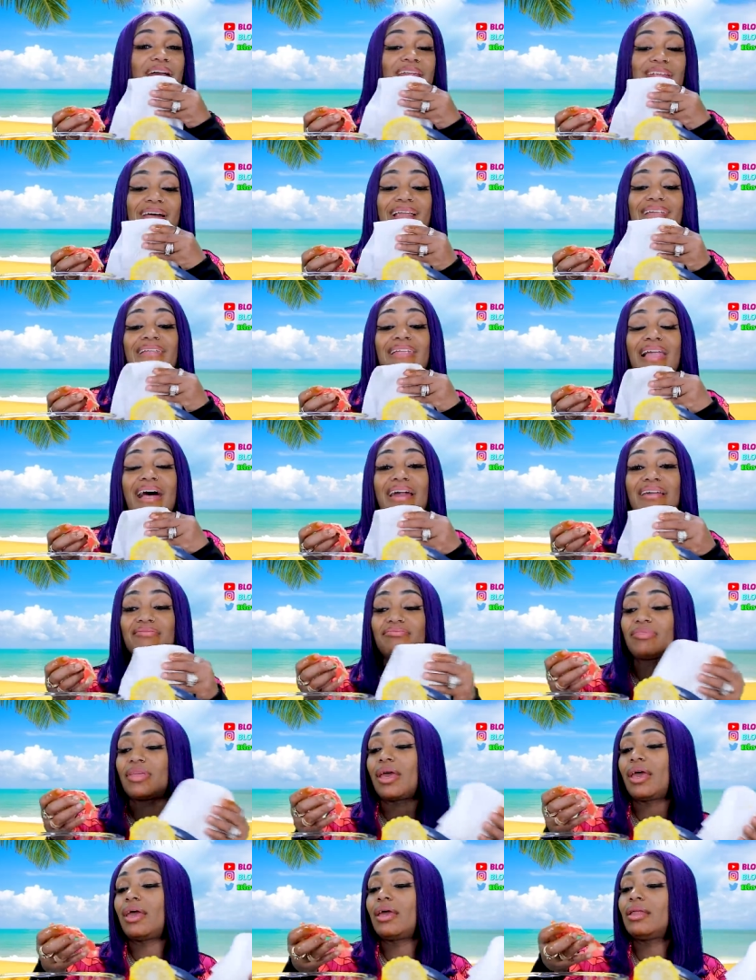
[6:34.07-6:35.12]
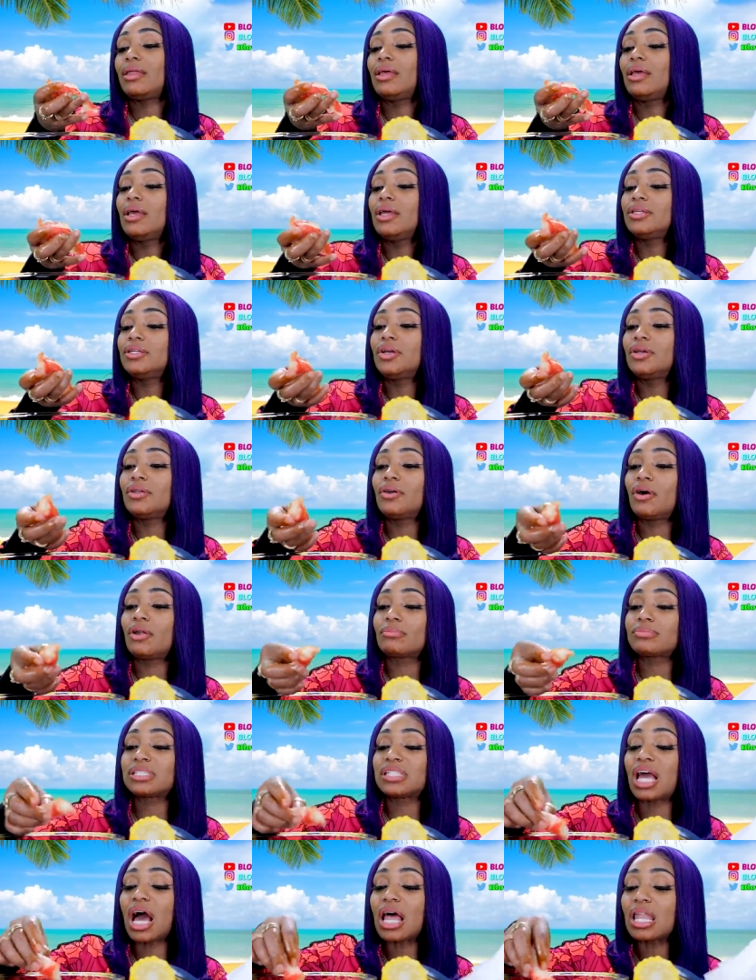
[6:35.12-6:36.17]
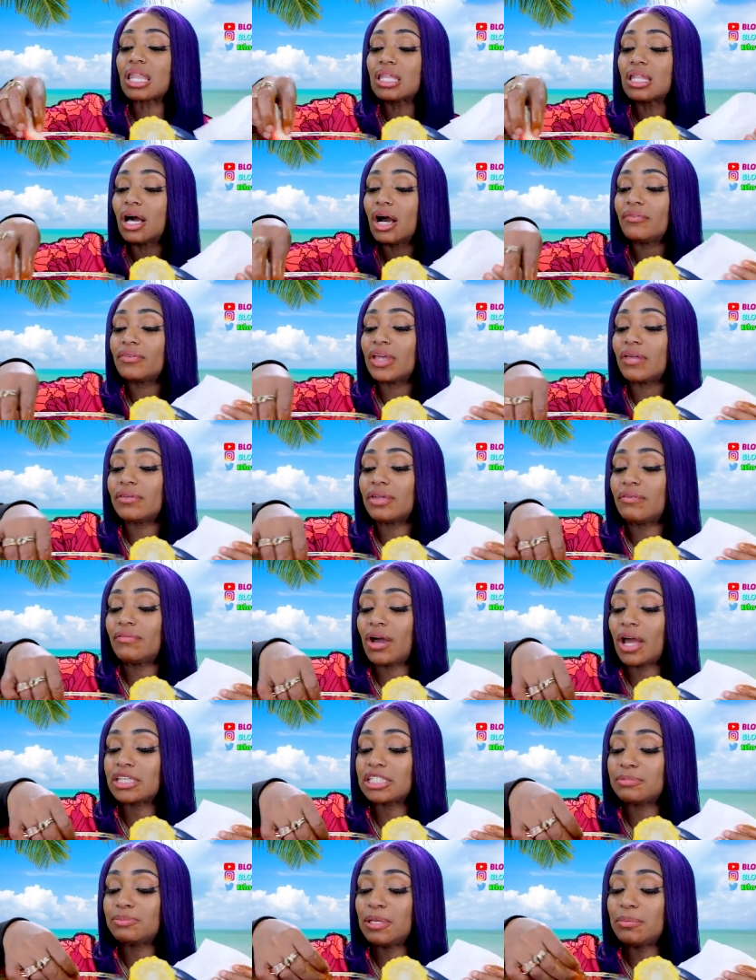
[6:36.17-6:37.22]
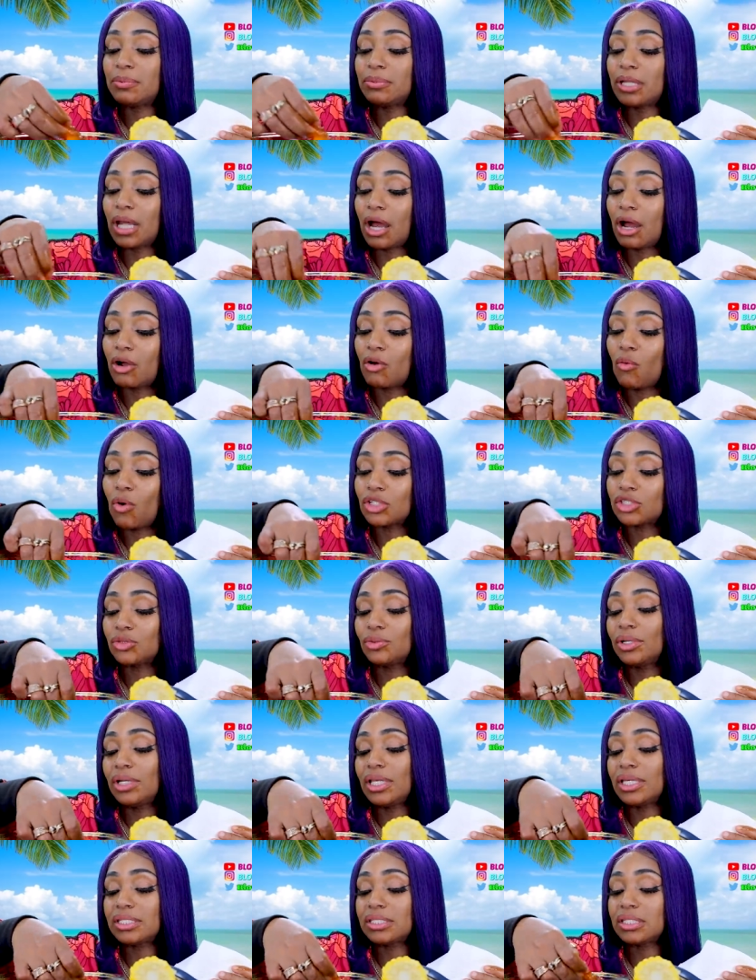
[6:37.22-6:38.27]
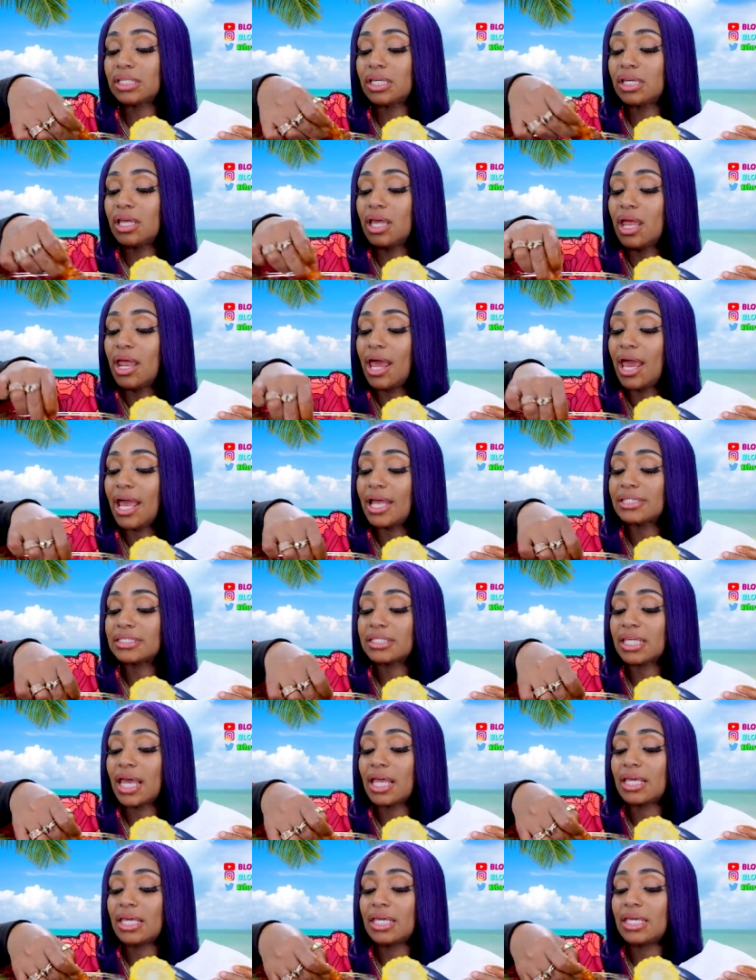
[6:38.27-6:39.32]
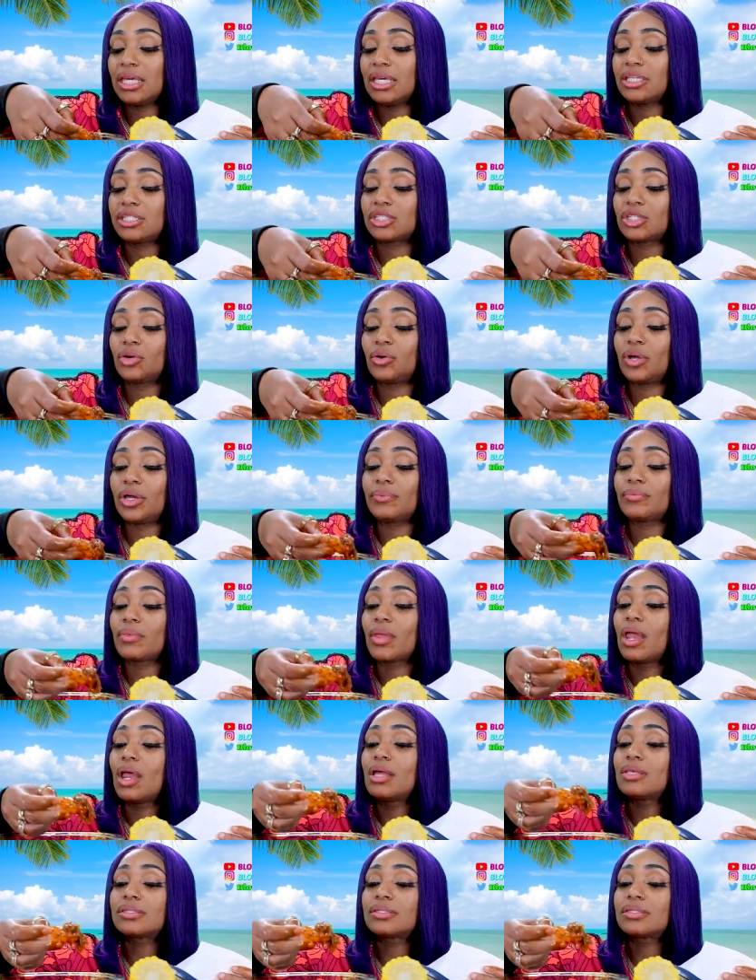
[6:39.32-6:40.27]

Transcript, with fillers: And I like that. You know what I'm saying? I love giving advice to people that are going to listen and take heed to it.